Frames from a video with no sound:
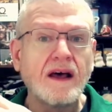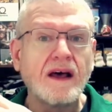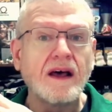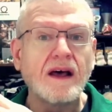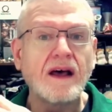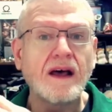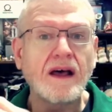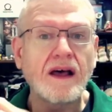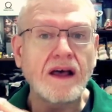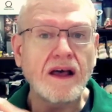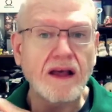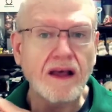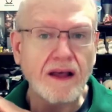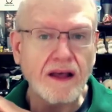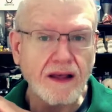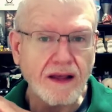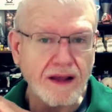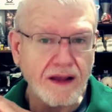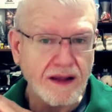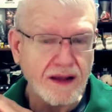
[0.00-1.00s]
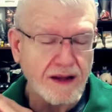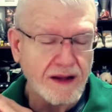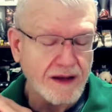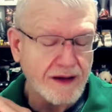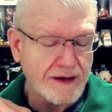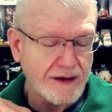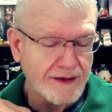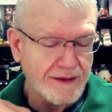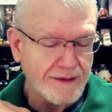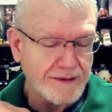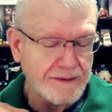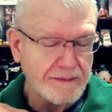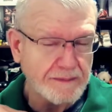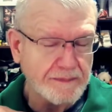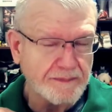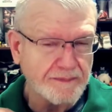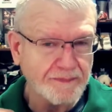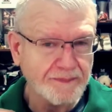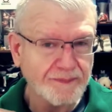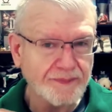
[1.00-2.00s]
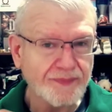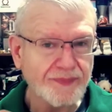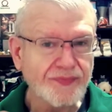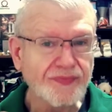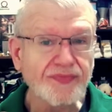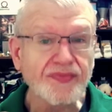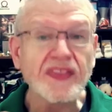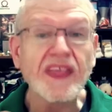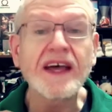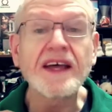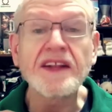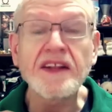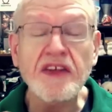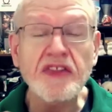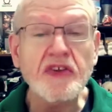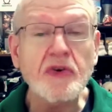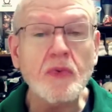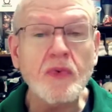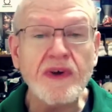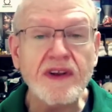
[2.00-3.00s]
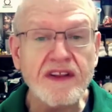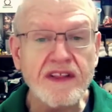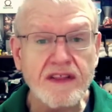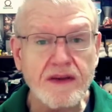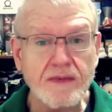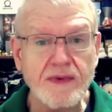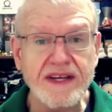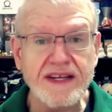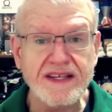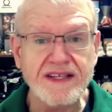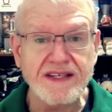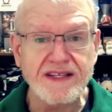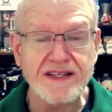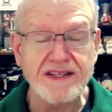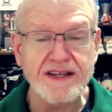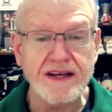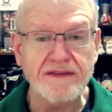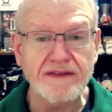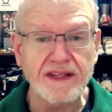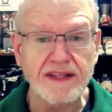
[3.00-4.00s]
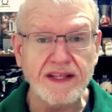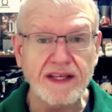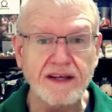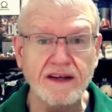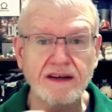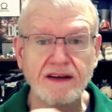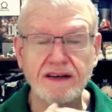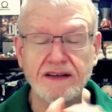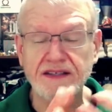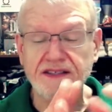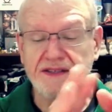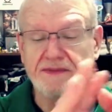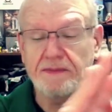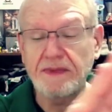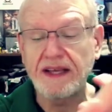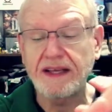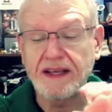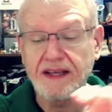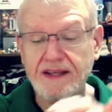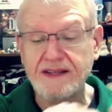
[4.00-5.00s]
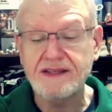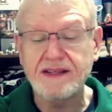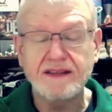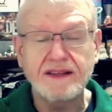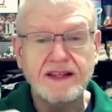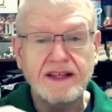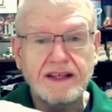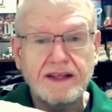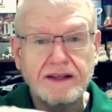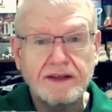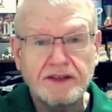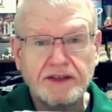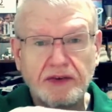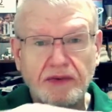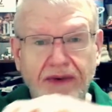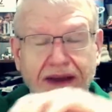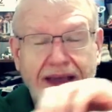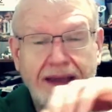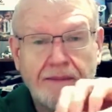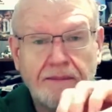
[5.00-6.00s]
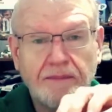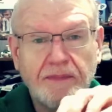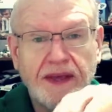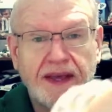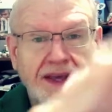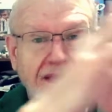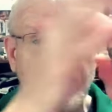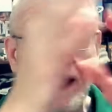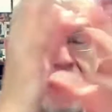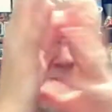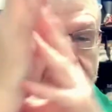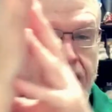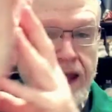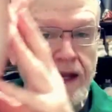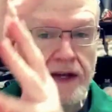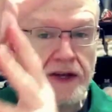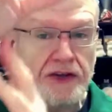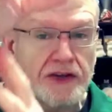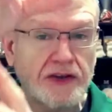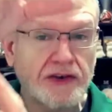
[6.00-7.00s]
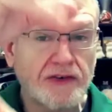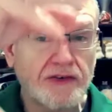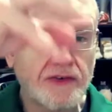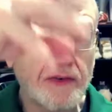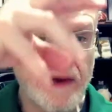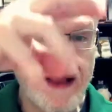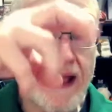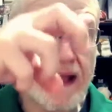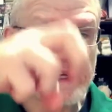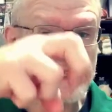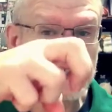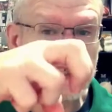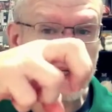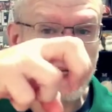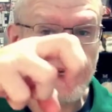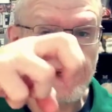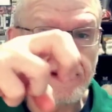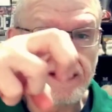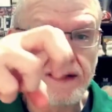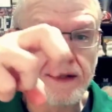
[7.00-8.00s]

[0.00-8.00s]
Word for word: Another one of the reasons everything hurts because of the cramping and contraction.